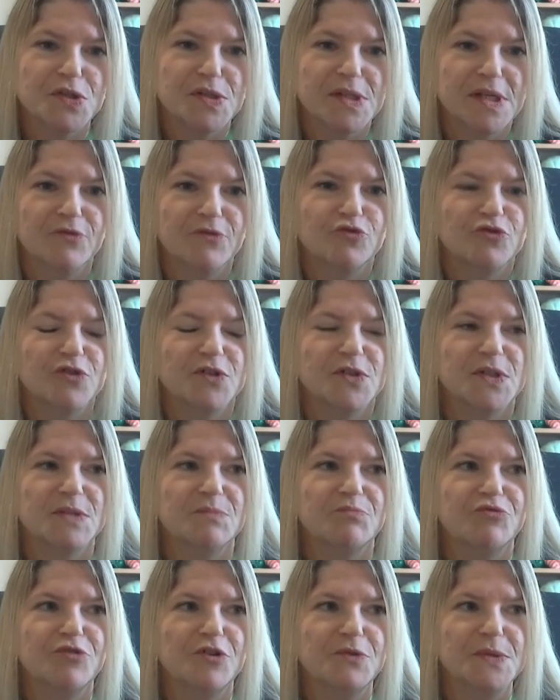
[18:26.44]
yourself, trust the
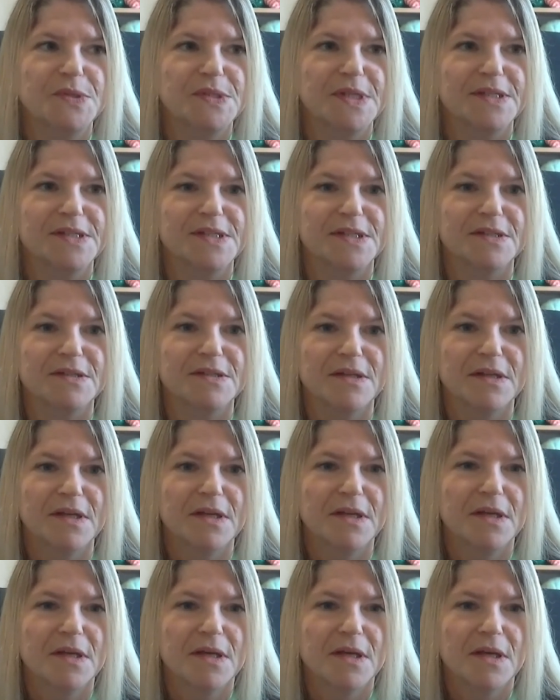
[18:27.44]
process, and
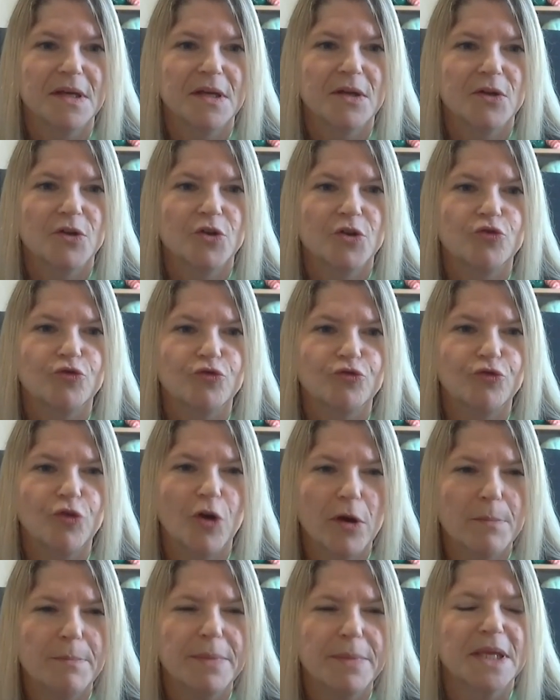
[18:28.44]

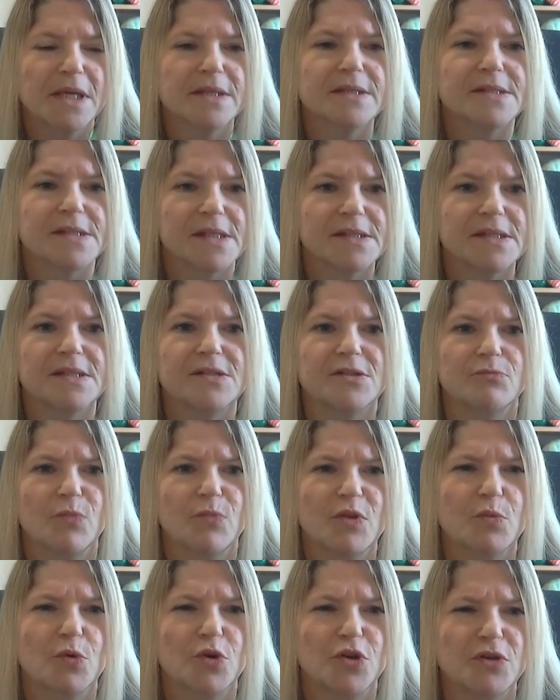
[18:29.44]
try and be consistent
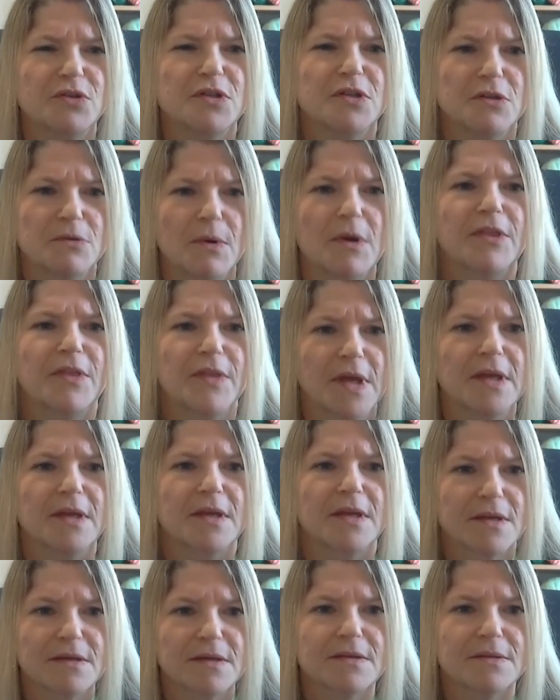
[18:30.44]
with what you do, I
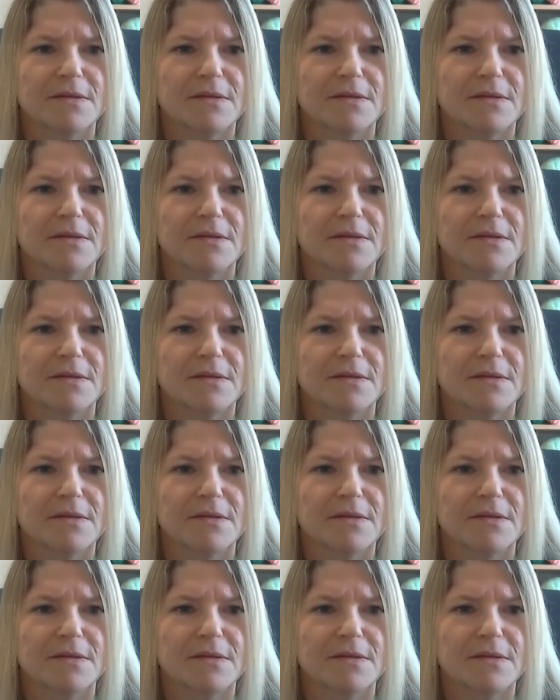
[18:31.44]
think.